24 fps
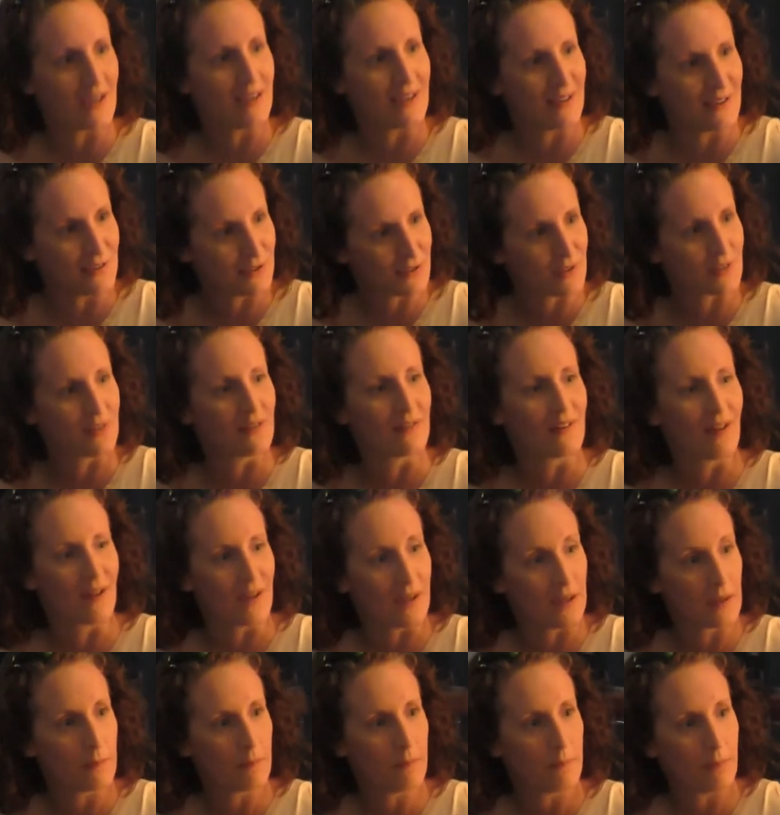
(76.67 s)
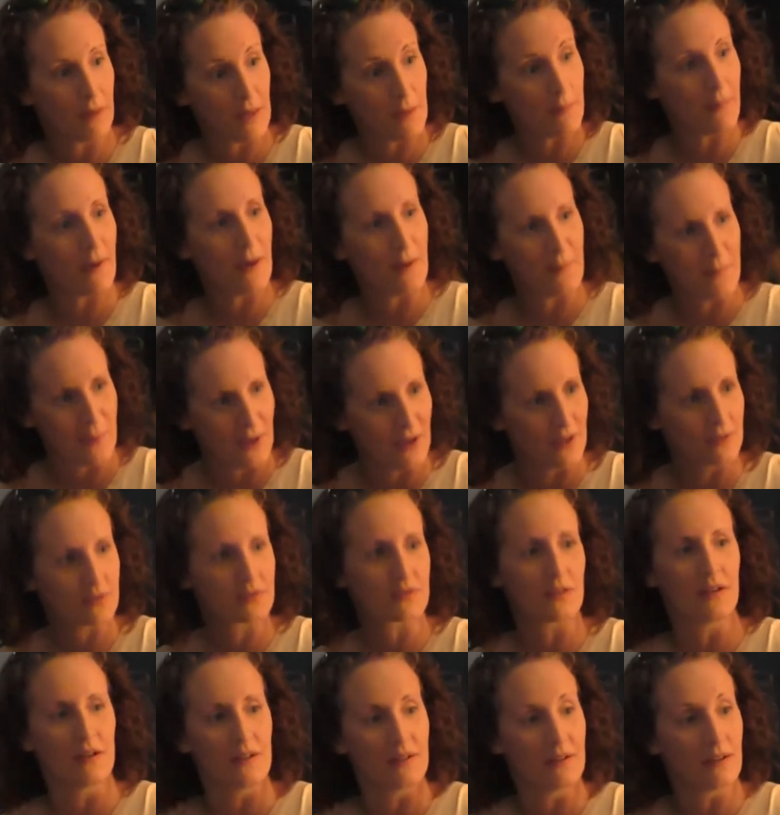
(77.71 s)
It doesn't matter what your job is,
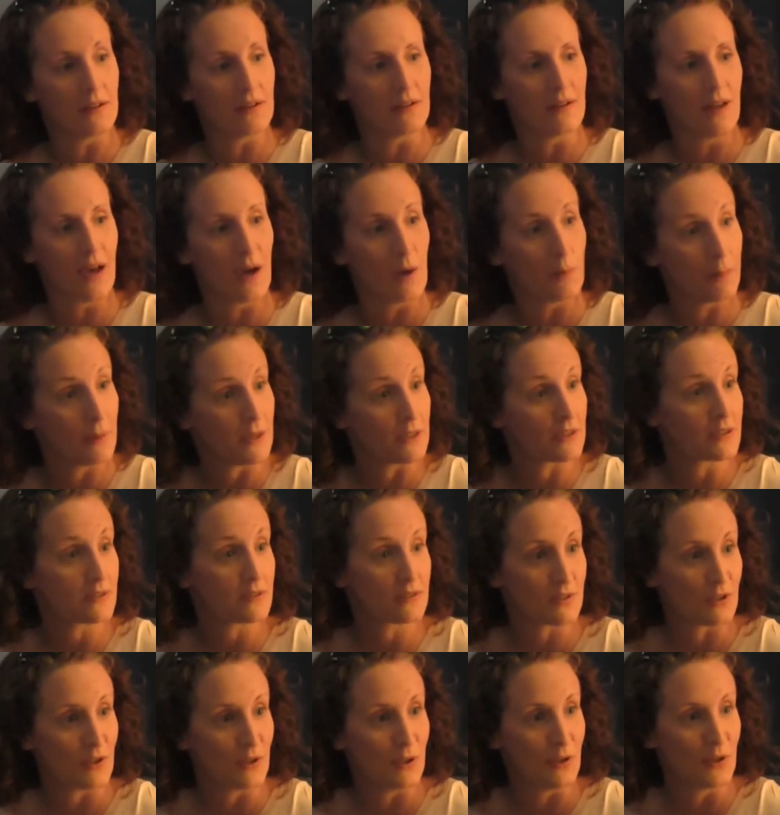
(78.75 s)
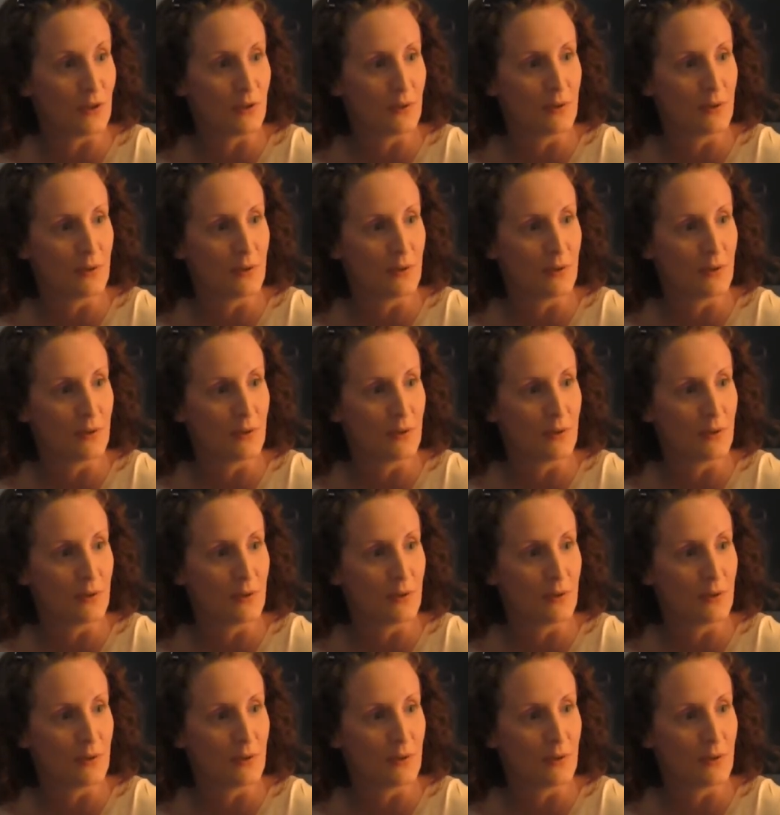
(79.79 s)
everyone has something to offer.